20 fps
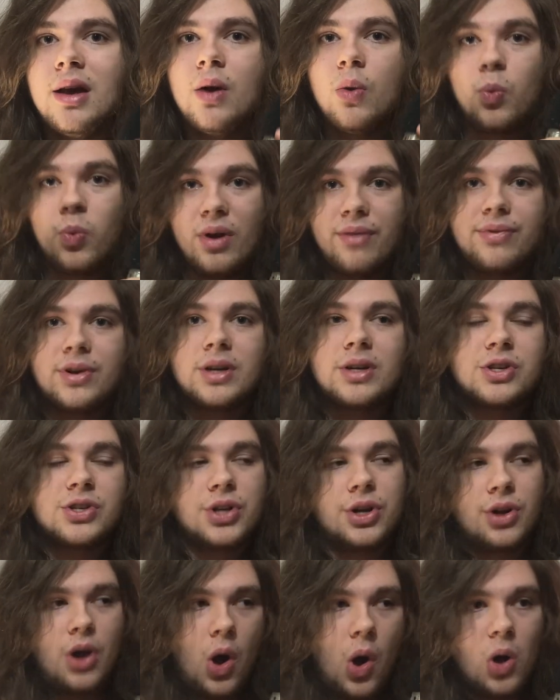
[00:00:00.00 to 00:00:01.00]
WiVRn
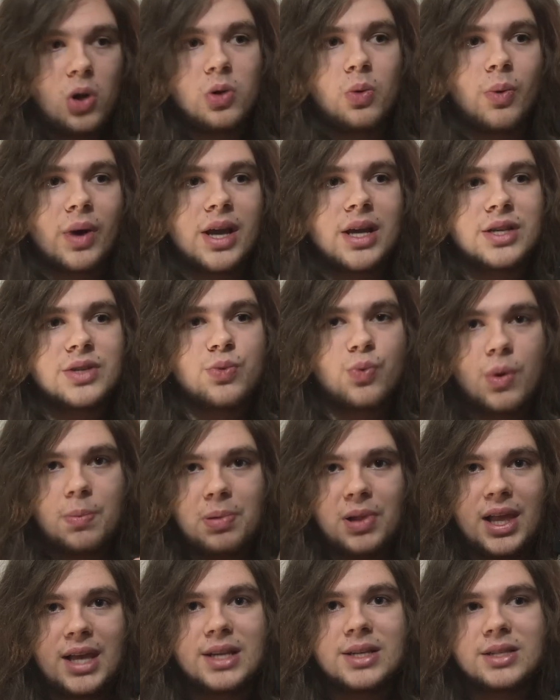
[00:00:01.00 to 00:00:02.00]
should always
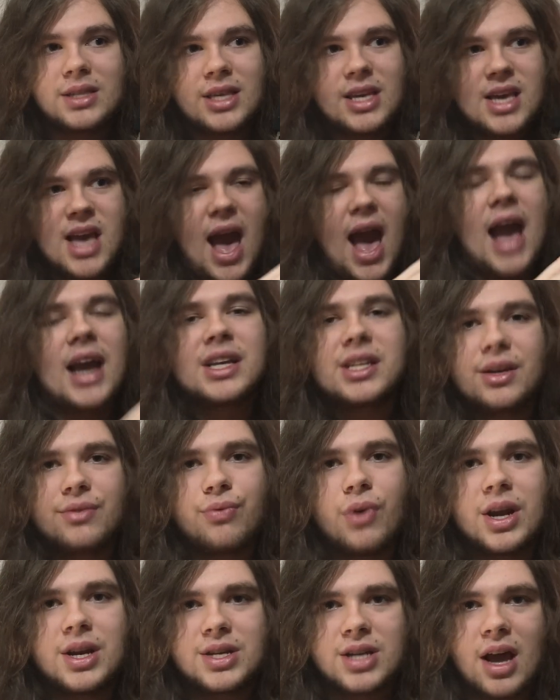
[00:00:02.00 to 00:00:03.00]
replace the active
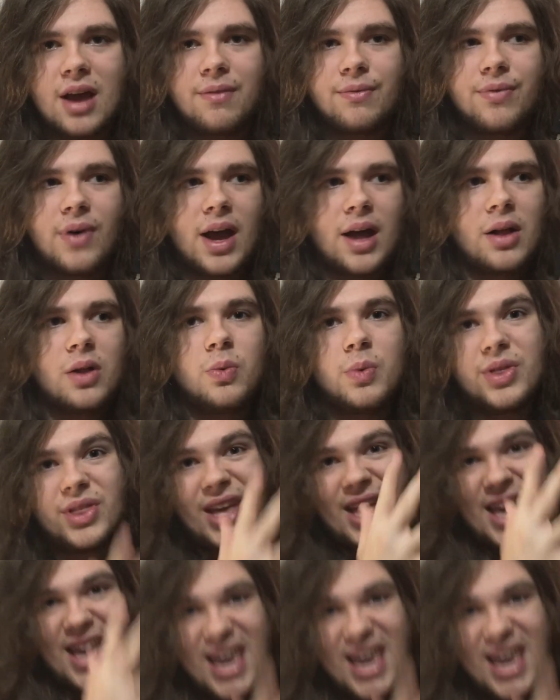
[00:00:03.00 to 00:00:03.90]
runtime file with